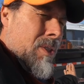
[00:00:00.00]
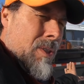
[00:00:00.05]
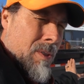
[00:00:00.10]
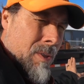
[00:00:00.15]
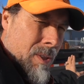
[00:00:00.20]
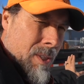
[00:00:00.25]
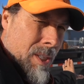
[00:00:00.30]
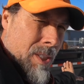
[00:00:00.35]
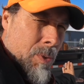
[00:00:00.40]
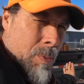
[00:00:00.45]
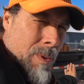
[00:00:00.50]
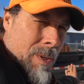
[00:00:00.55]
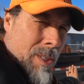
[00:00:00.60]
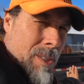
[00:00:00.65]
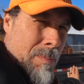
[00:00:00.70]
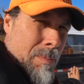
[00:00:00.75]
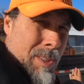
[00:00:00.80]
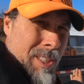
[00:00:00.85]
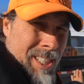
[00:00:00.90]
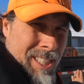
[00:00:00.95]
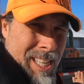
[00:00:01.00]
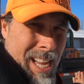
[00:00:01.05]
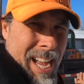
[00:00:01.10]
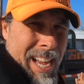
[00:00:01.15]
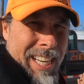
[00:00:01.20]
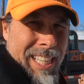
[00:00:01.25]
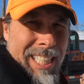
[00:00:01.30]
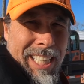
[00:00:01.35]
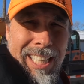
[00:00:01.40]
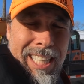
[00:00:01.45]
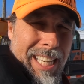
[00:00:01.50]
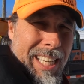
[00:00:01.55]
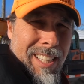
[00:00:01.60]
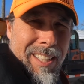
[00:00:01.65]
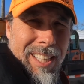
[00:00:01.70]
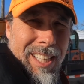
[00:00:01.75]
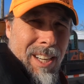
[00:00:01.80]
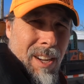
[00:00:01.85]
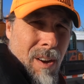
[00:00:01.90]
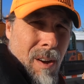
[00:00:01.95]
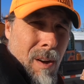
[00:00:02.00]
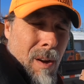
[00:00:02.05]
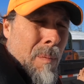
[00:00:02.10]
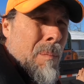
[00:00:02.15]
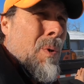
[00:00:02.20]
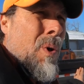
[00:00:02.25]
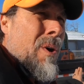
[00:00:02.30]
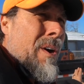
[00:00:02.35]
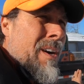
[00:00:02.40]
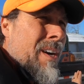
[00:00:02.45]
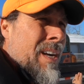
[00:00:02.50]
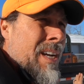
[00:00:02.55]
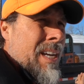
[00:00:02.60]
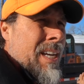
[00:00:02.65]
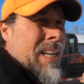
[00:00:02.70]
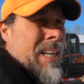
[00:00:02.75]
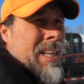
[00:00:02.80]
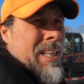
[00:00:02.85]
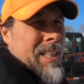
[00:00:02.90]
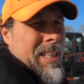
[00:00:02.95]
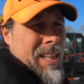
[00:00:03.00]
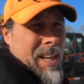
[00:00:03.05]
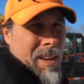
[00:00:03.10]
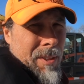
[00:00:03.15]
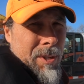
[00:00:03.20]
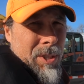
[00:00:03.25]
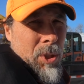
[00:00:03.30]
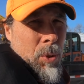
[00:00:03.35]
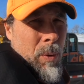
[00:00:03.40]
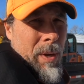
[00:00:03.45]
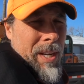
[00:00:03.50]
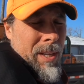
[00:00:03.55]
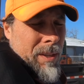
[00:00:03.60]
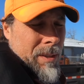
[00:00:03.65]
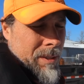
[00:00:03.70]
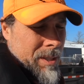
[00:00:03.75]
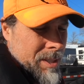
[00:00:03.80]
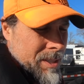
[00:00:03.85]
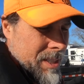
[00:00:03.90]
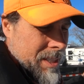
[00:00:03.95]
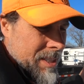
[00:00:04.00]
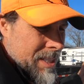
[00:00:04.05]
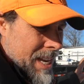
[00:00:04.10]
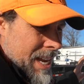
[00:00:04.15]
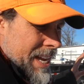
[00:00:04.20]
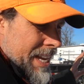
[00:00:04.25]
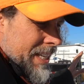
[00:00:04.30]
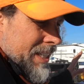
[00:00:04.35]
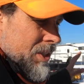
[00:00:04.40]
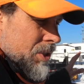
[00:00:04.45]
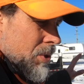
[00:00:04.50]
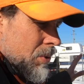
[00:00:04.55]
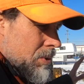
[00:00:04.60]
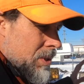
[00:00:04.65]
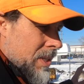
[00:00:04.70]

So this one is designed legally to haul more. The other trailer is designed to